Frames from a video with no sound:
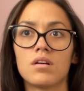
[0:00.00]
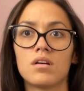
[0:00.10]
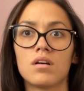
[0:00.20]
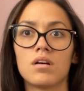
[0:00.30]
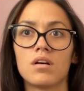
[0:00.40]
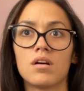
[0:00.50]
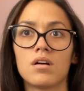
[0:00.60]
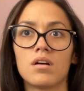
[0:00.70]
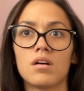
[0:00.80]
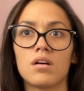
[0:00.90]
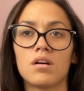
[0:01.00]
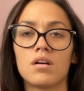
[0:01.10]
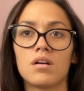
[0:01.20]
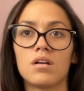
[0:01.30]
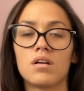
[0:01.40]

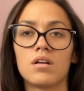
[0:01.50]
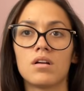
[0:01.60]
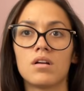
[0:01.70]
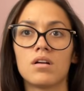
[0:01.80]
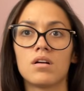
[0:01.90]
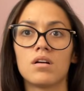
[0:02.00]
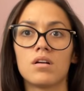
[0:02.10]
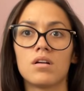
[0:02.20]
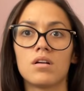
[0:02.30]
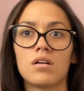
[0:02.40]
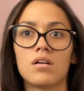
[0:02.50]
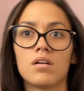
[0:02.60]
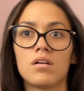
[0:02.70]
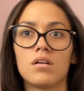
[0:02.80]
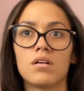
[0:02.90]
[no speech]